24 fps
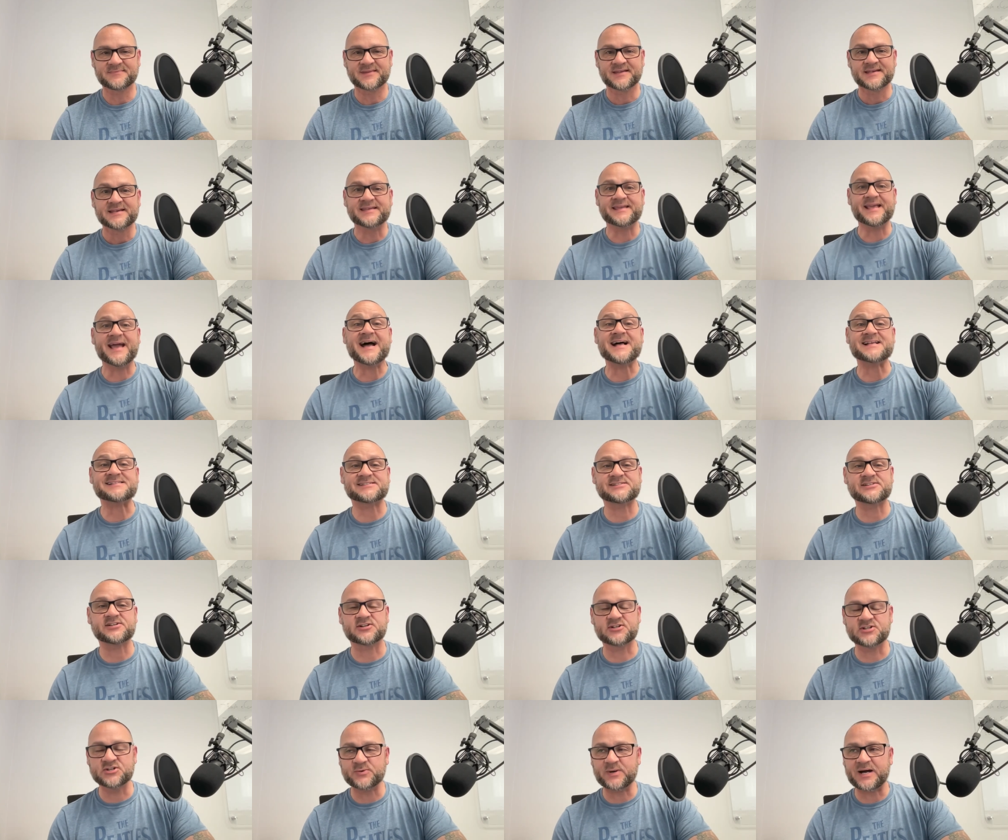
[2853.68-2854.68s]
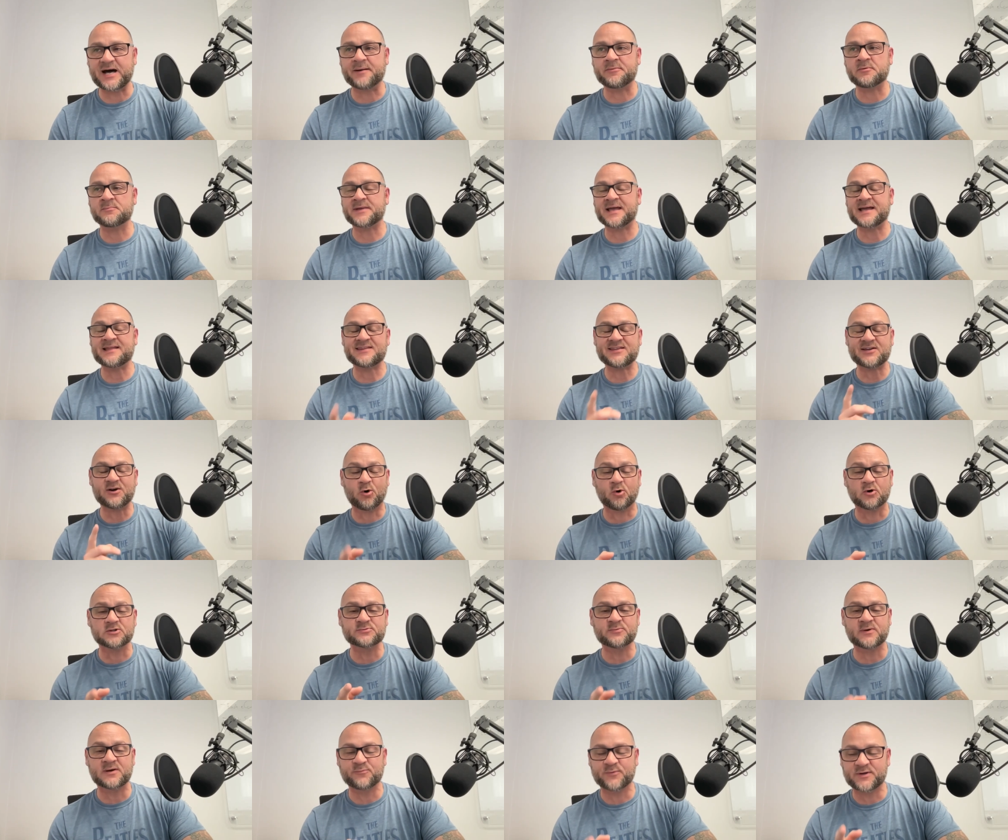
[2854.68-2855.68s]
Yes, your new album and the
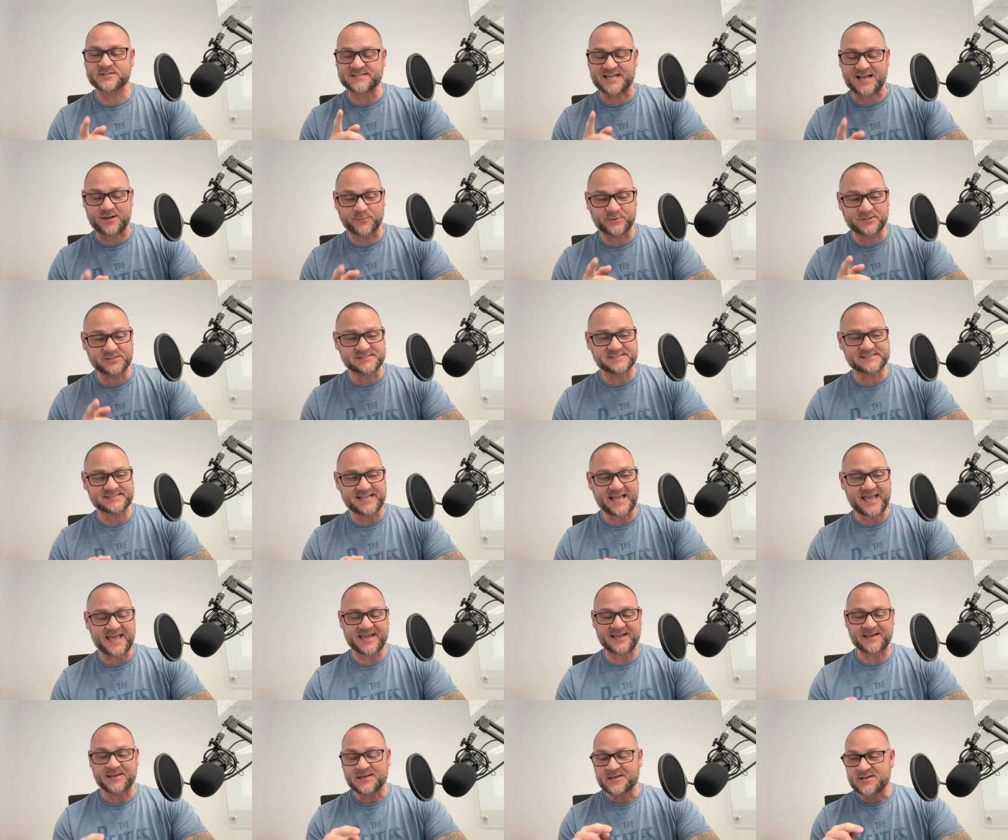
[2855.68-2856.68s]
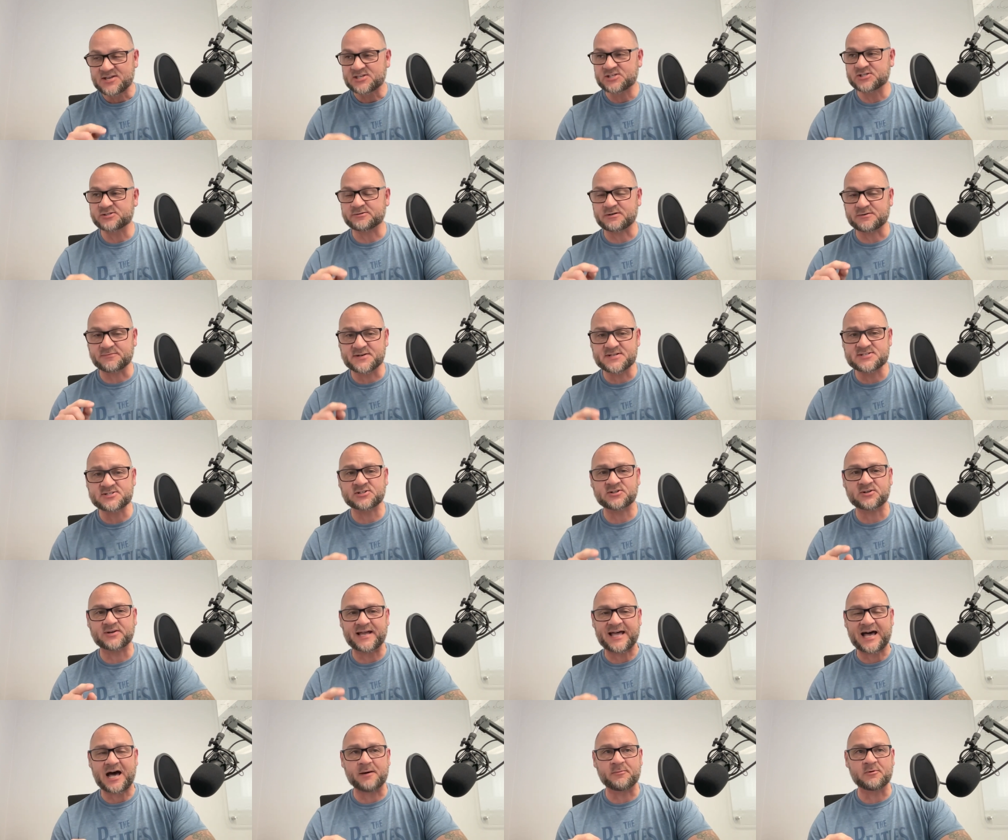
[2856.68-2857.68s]
old one, which I will say your
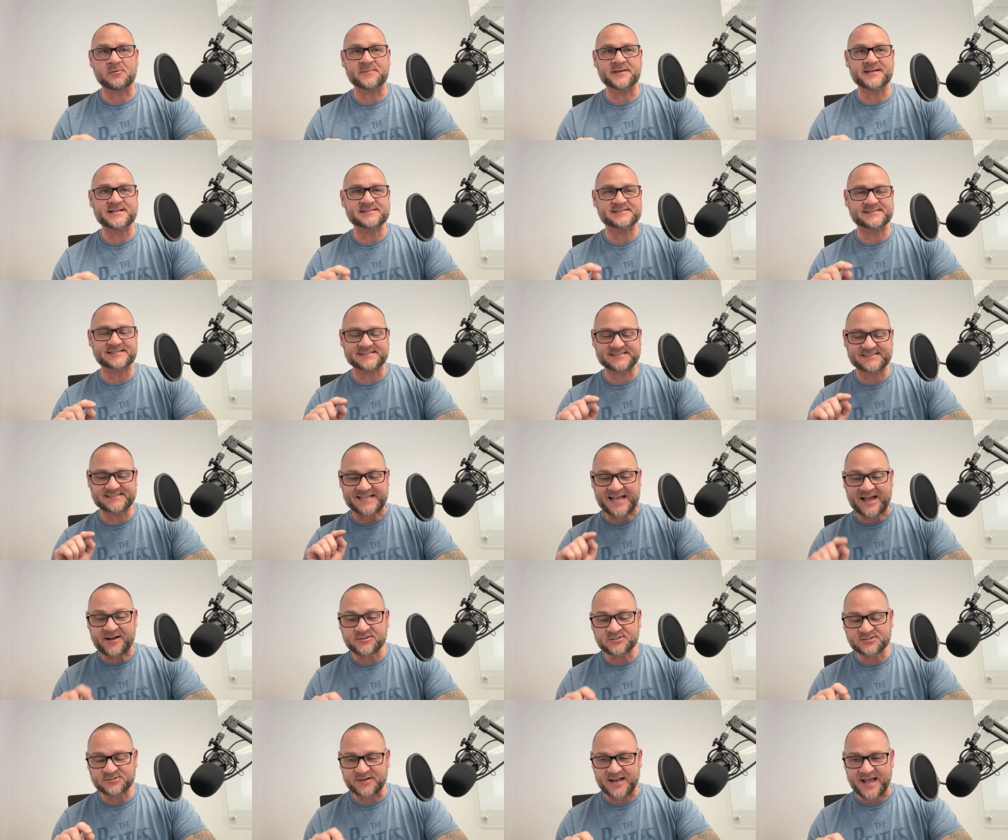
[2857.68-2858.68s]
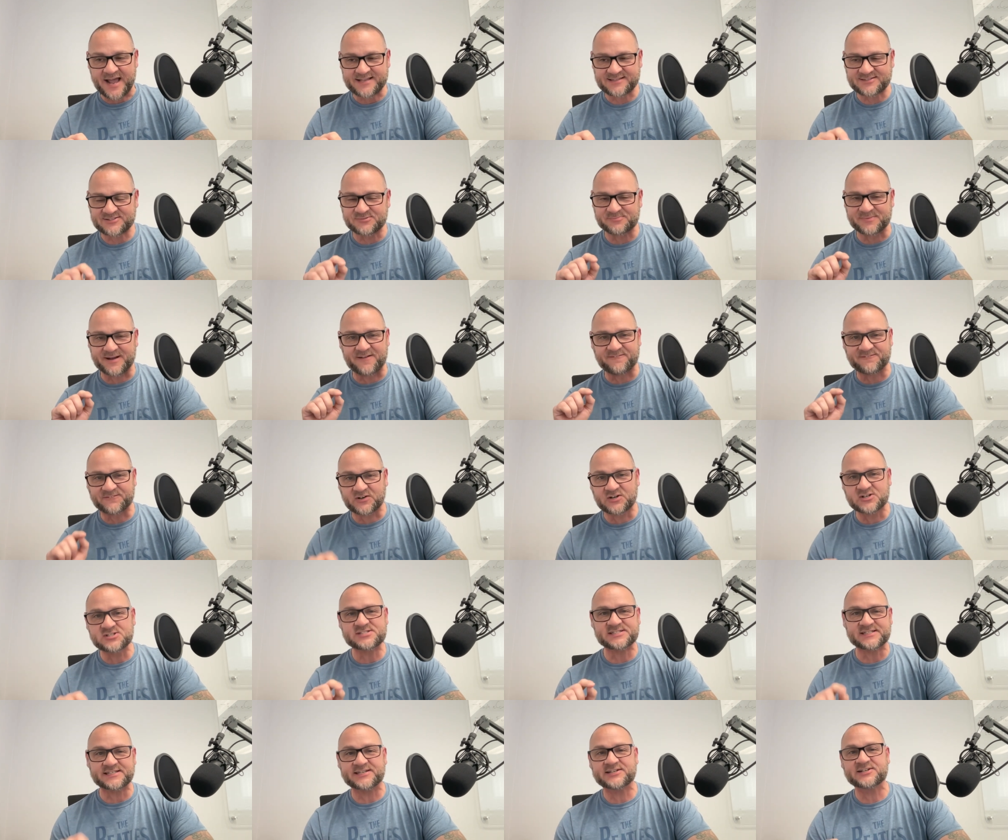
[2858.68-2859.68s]
original album is the soundtrack to my
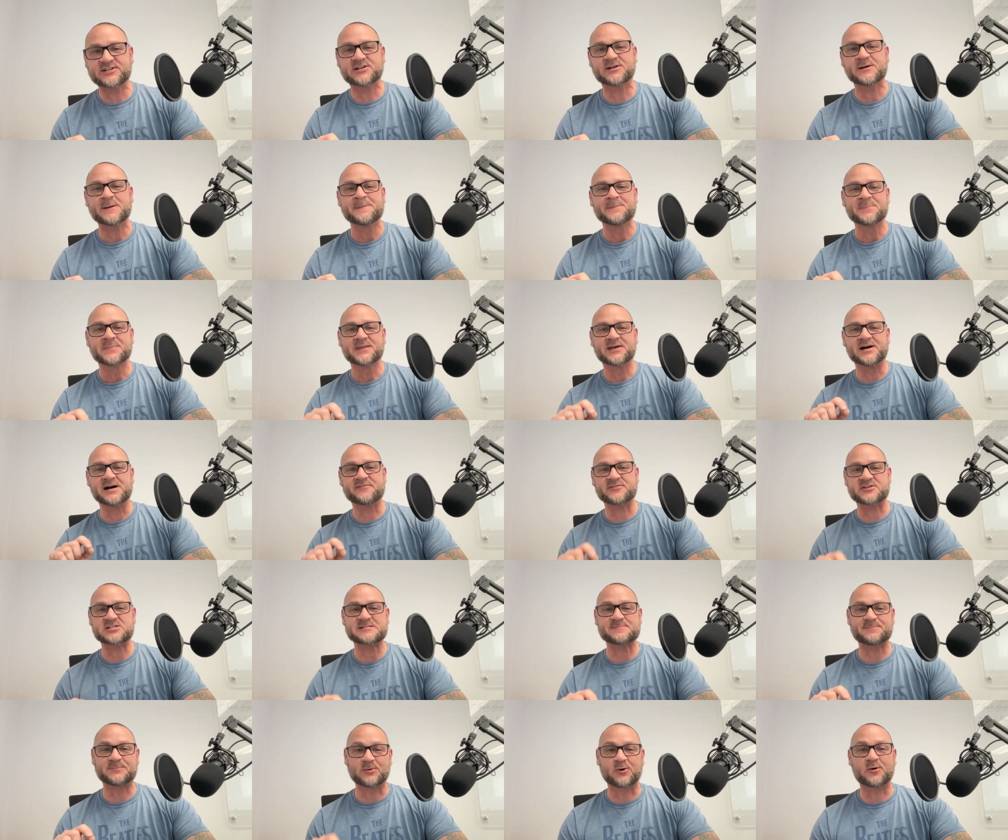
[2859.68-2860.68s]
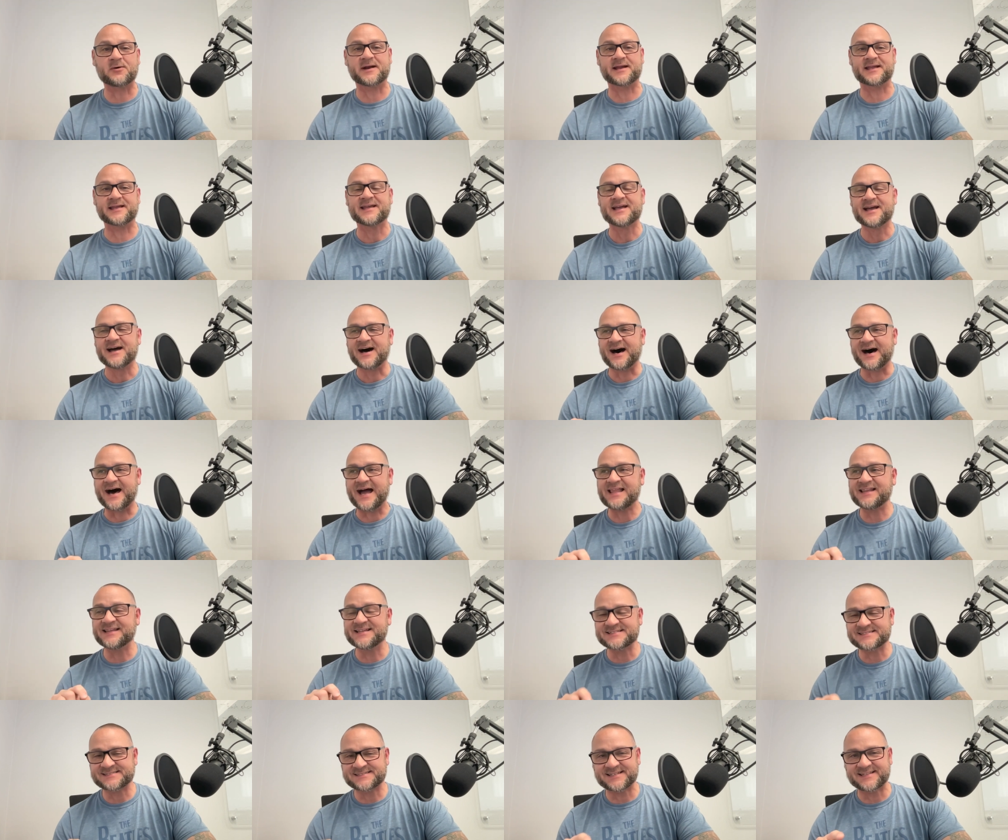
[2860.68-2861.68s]
first year of exploring. I
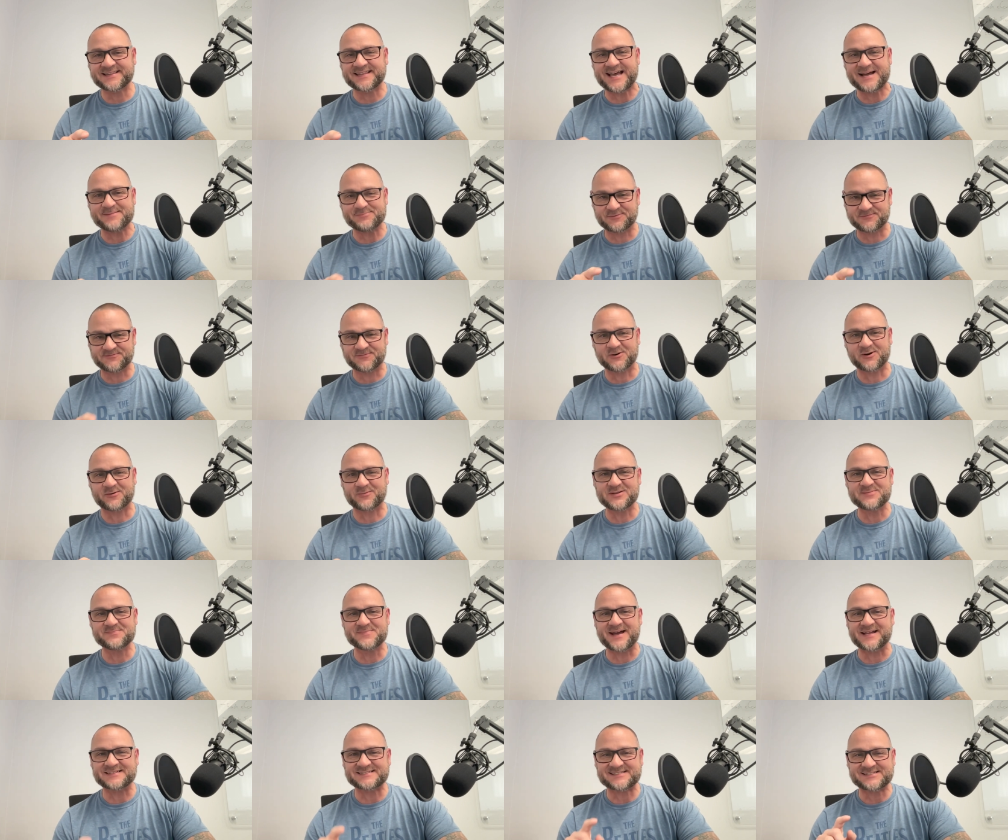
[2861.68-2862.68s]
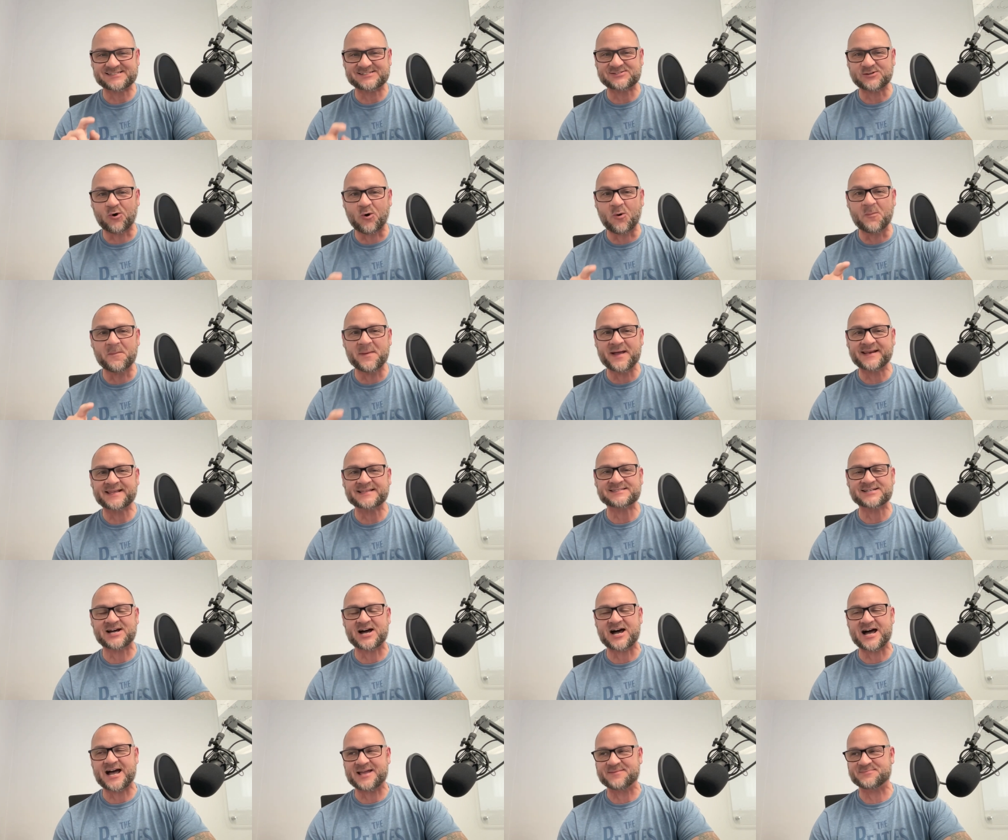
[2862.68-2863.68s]
listened to that before we met so many
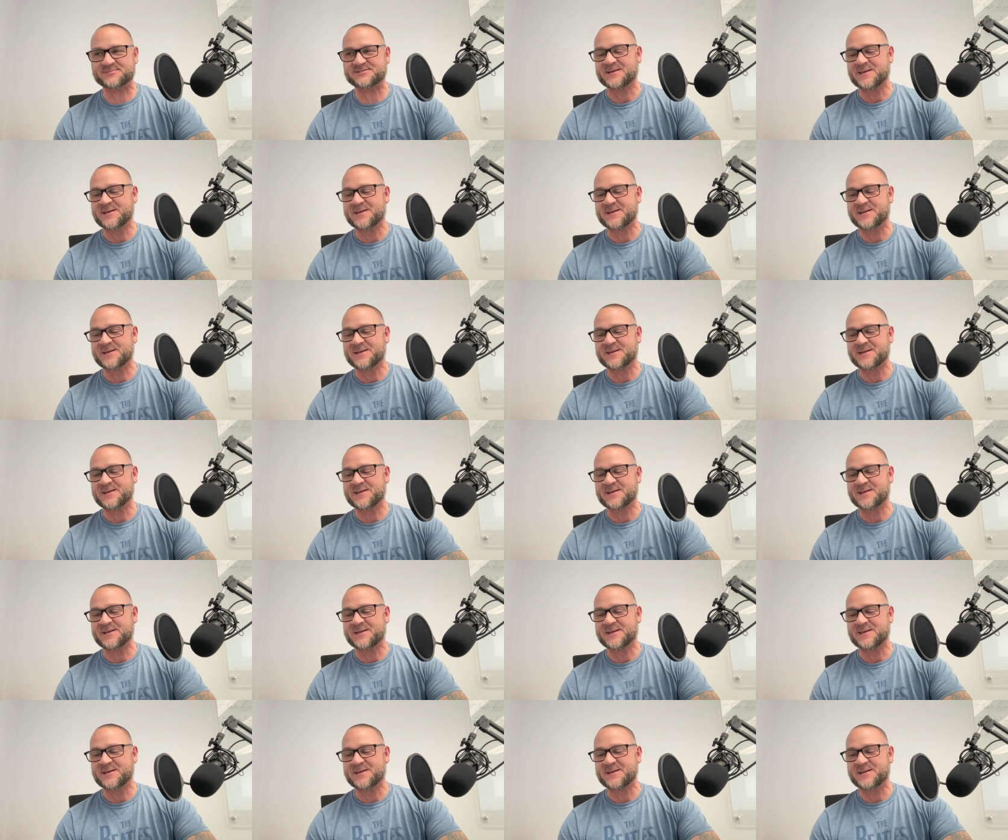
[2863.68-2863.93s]
times.